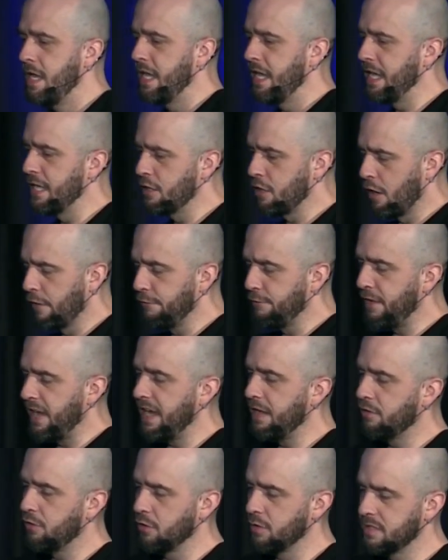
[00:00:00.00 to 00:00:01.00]
in our
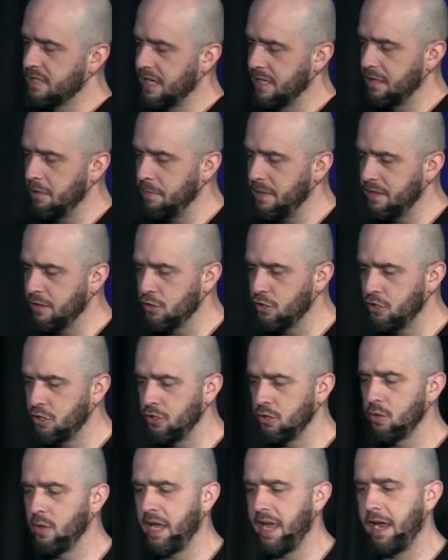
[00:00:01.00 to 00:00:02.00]
faith, those tend to be the
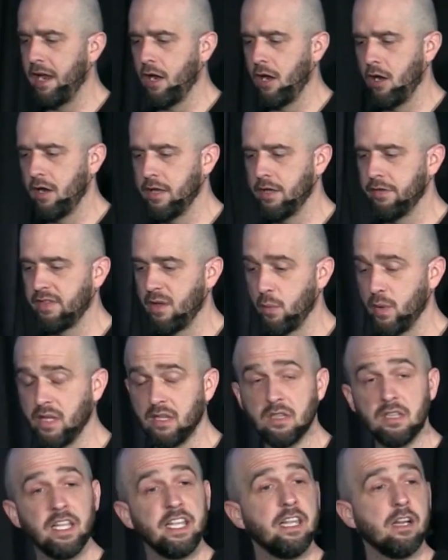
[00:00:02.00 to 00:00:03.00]
two areas that we
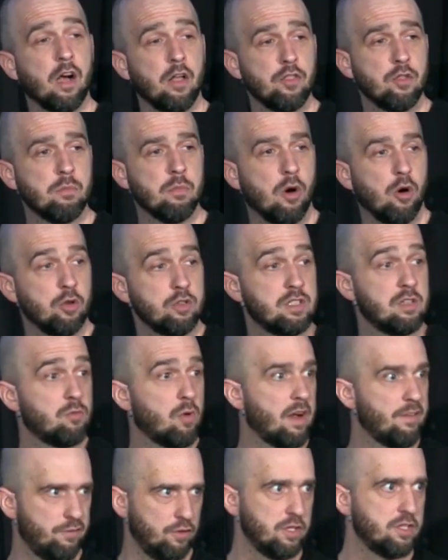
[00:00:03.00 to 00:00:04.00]
lean on the most, and
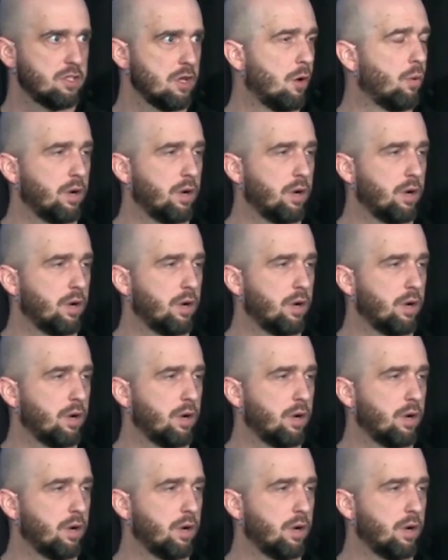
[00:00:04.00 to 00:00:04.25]
rightfully so.